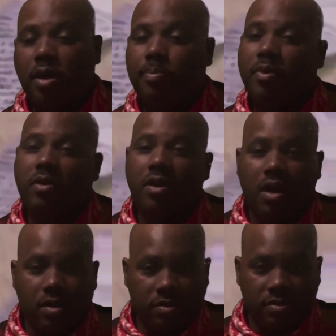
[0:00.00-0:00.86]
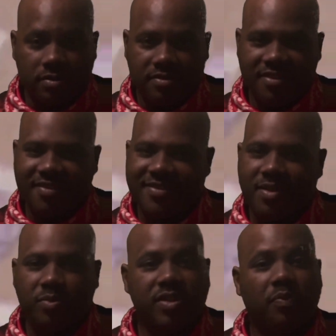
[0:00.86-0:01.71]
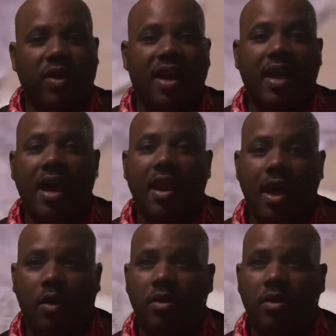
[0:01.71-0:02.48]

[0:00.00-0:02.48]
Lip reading: up on her. You know what I'm saying? When I got out,